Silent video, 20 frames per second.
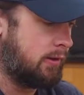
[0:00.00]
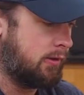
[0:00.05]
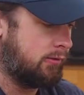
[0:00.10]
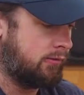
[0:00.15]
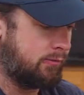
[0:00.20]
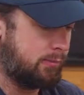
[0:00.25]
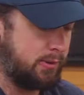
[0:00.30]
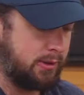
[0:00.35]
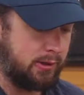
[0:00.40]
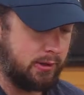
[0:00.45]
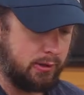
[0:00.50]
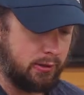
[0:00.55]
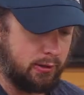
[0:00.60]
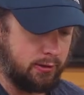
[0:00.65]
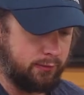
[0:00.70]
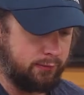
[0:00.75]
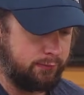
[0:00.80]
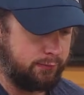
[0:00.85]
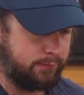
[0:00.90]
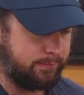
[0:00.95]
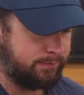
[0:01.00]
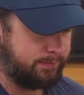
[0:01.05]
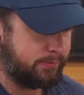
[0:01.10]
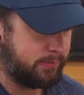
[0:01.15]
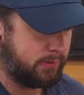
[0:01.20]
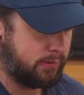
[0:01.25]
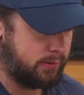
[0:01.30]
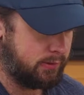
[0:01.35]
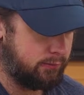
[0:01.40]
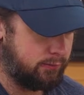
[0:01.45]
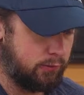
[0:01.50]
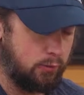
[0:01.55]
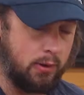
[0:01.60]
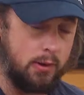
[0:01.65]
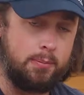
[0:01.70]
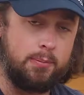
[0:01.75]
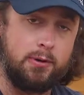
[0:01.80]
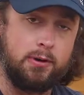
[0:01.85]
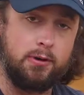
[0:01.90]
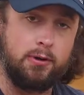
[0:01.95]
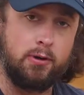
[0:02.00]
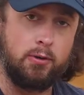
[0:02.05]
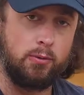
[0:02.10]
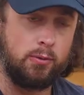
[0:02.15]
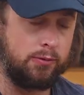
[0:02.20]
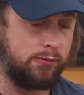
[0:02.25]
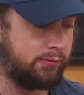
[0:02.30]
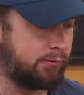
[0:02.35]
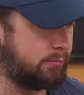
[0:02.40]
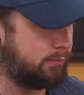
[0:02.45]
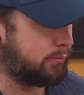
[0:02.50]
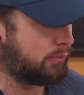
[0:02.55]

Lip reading: Speaking of, if you happen to know where some